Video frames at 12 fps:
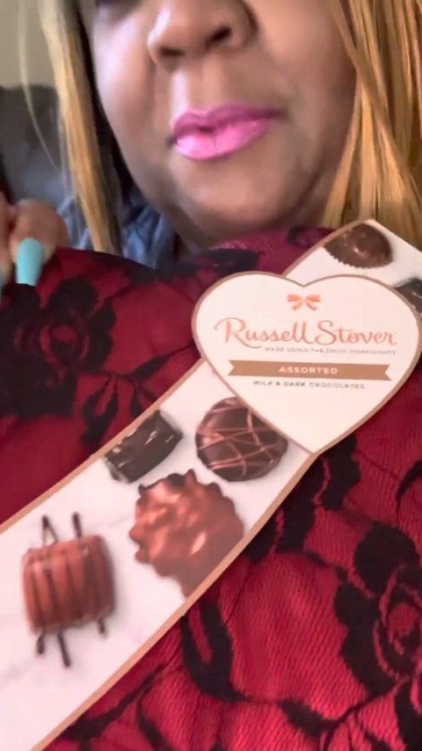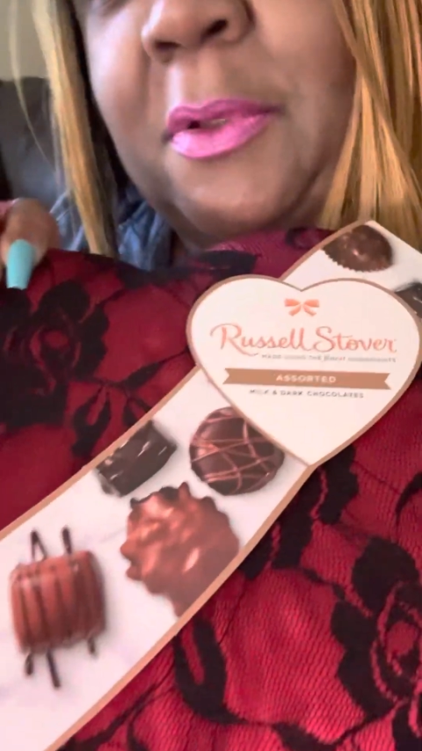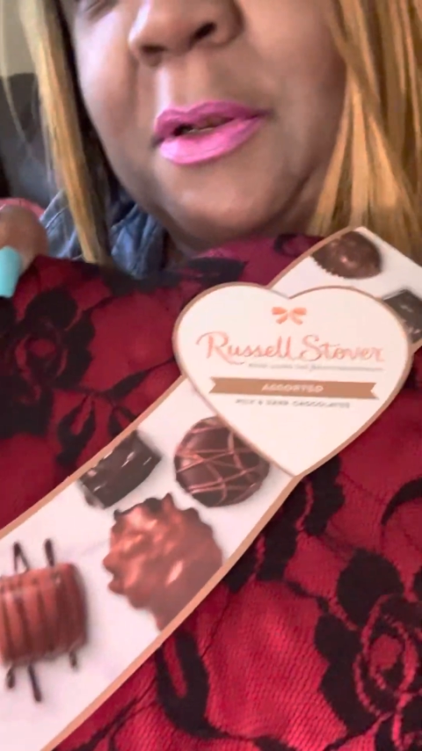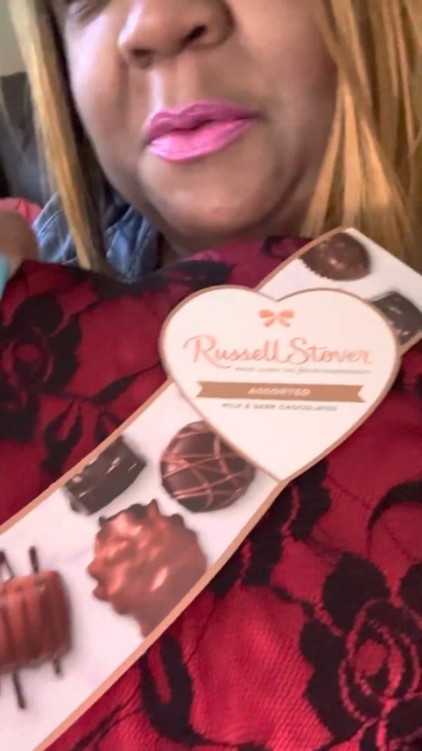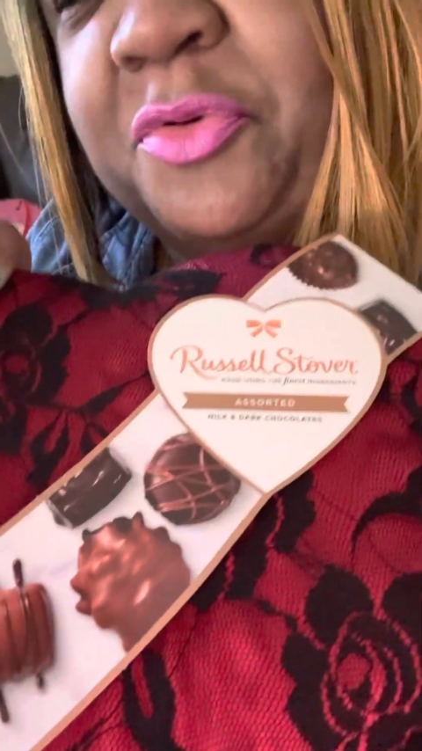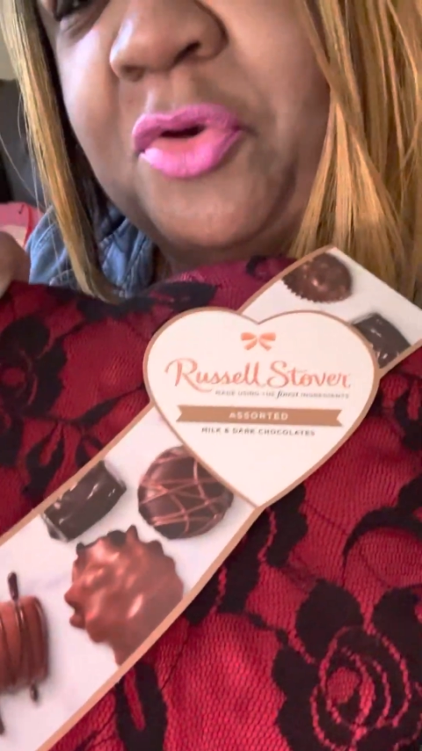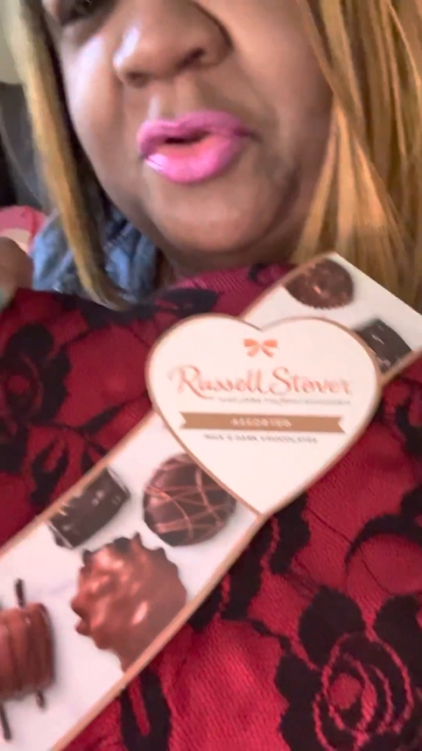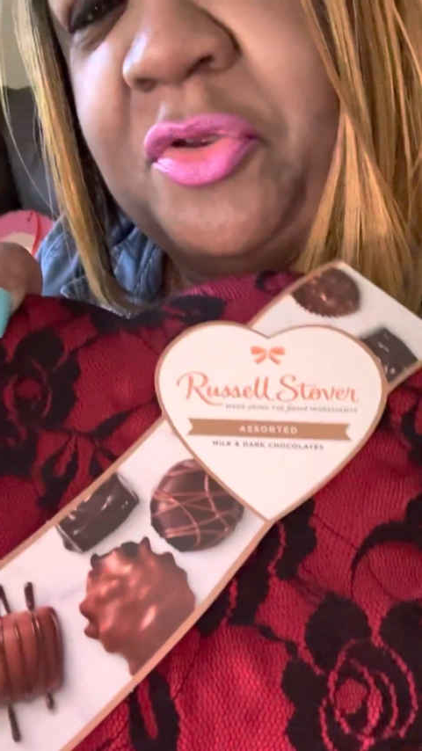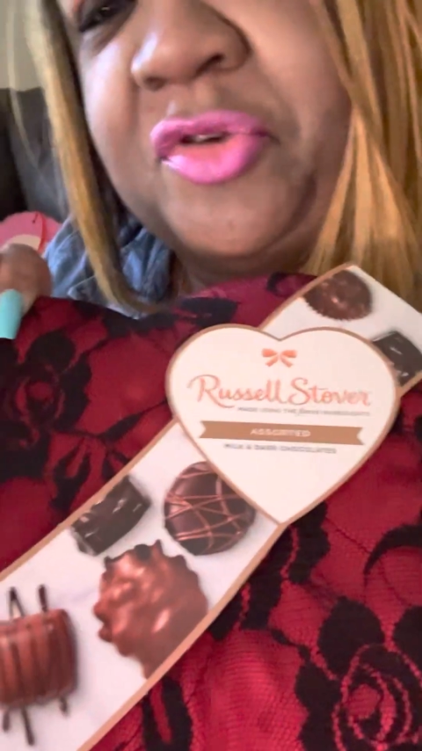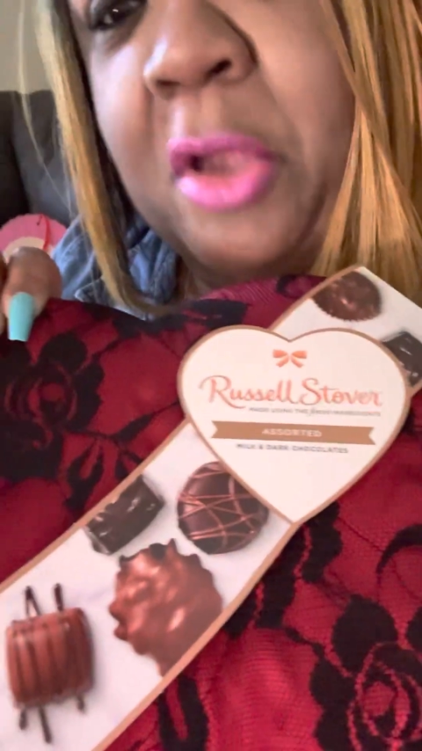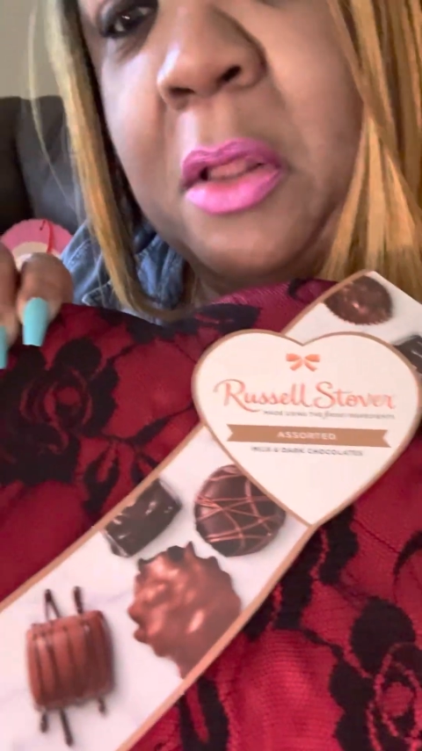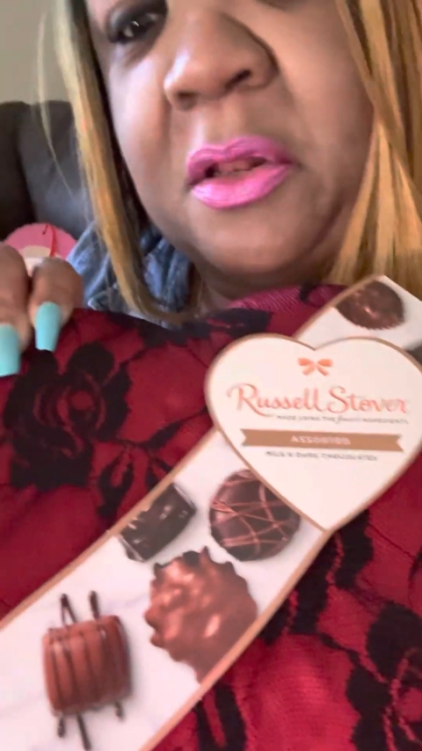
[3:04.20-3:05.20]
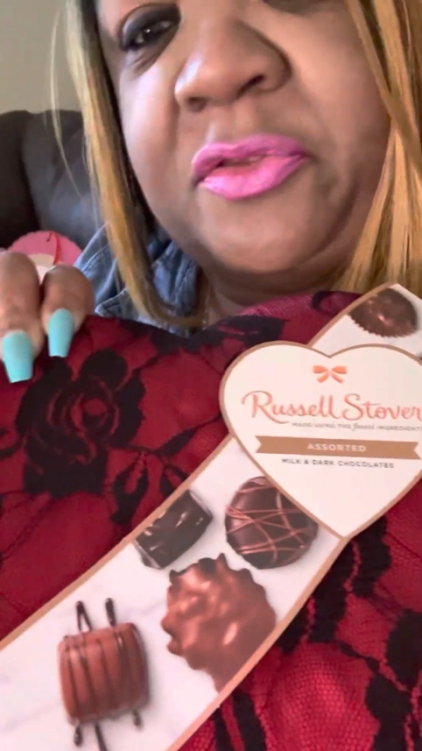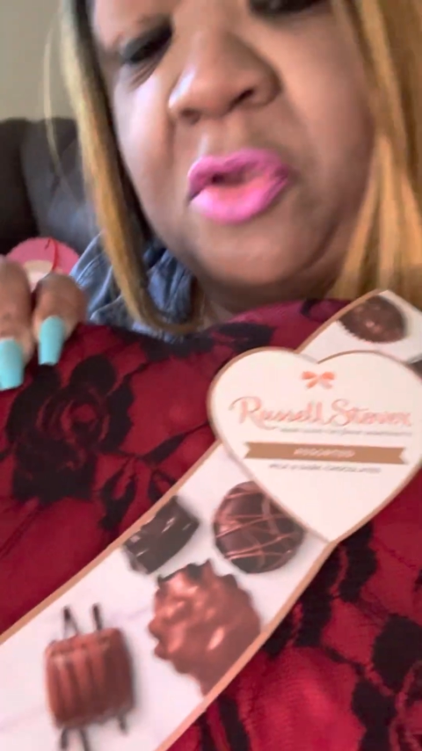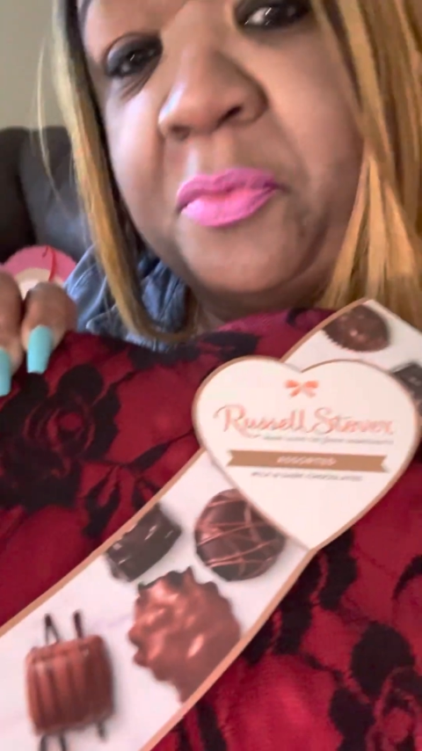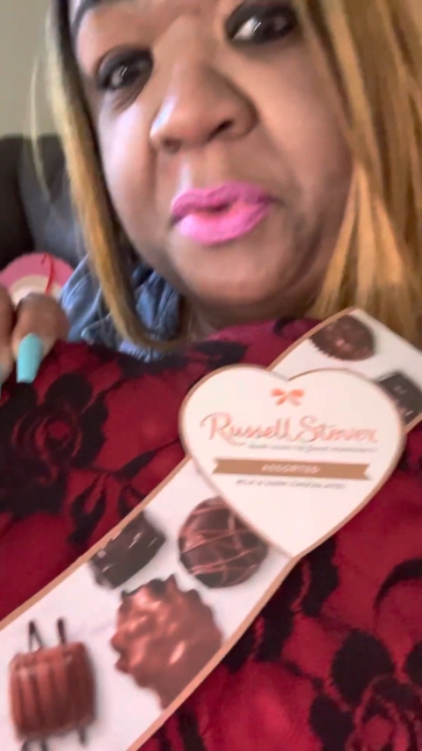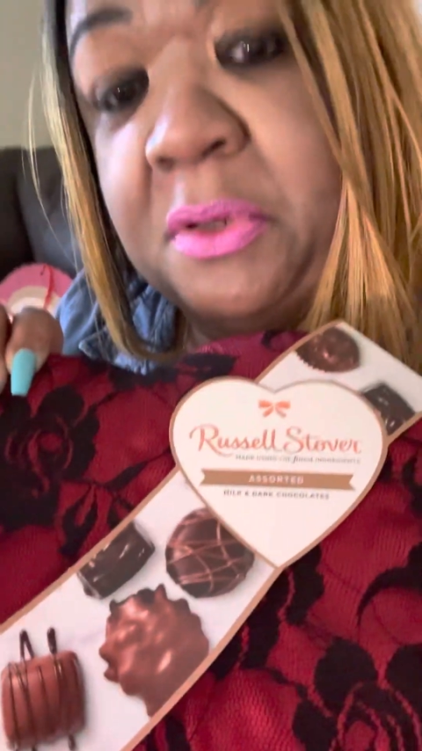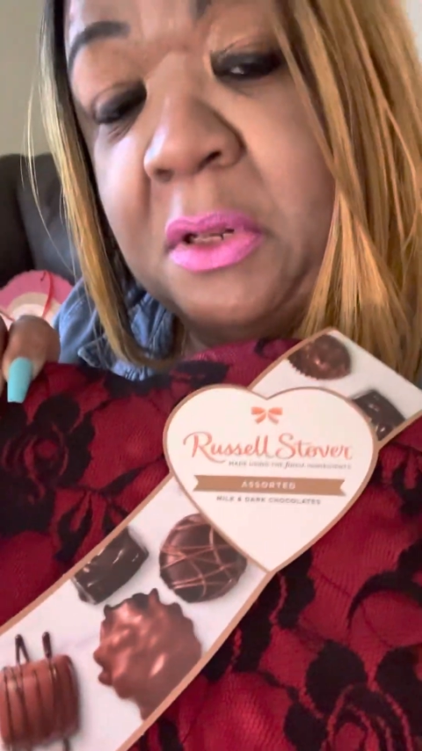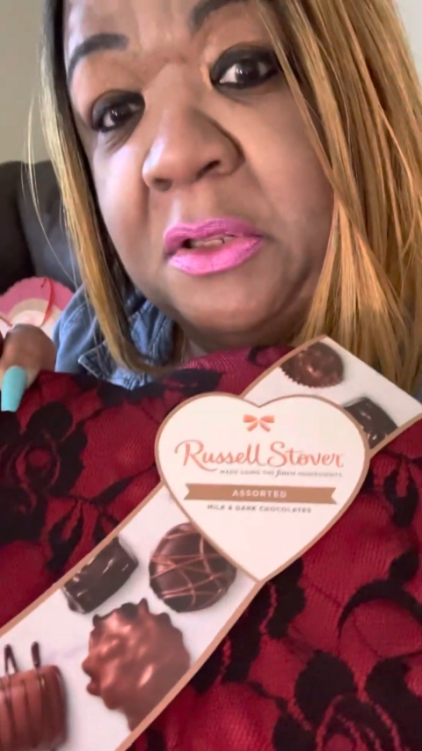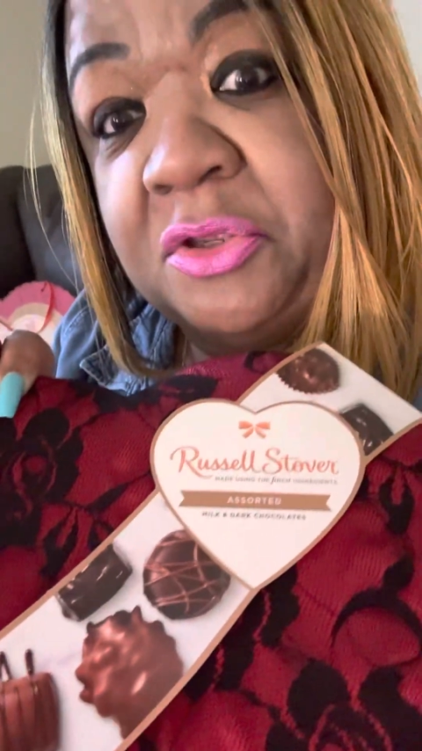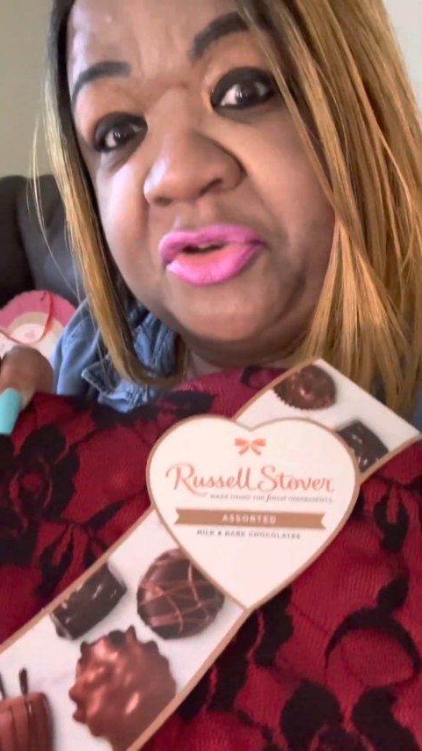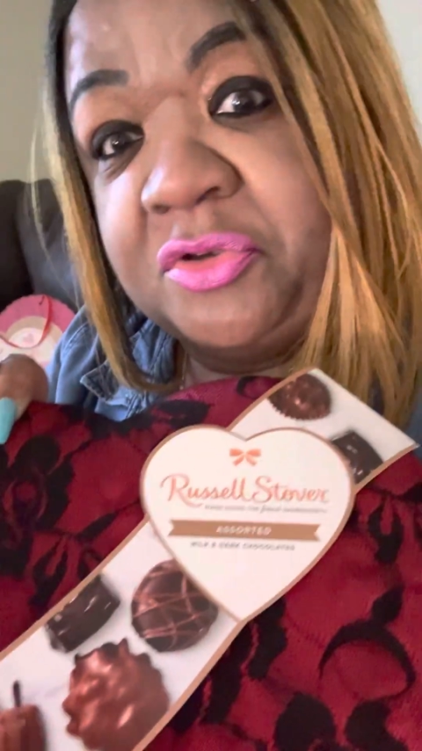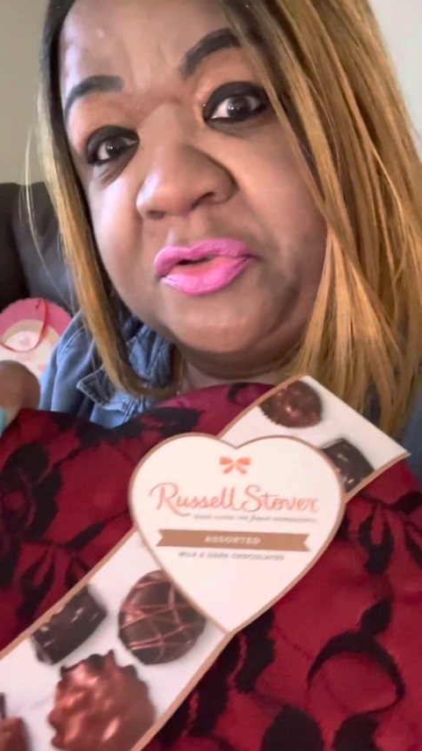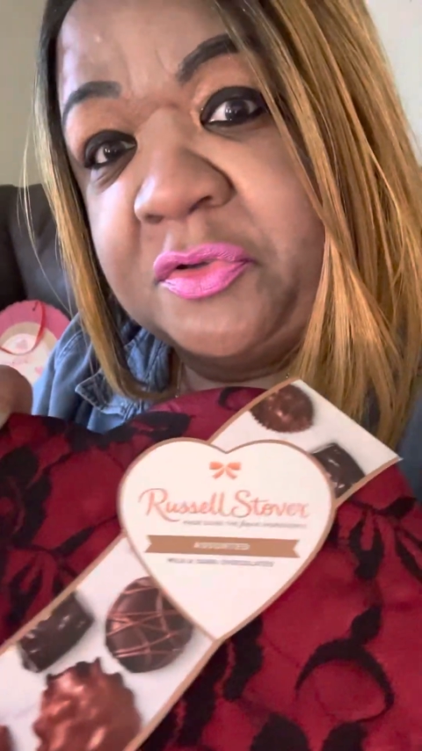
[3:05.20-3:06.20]
And I'm sure the chocolate is going to be
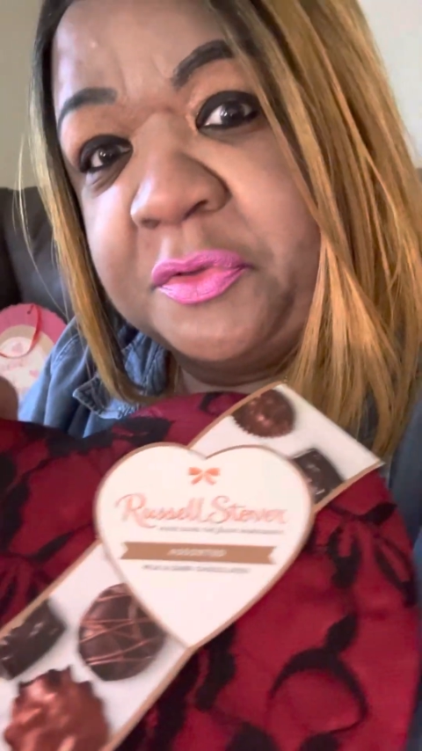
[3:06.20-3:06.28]
delicious.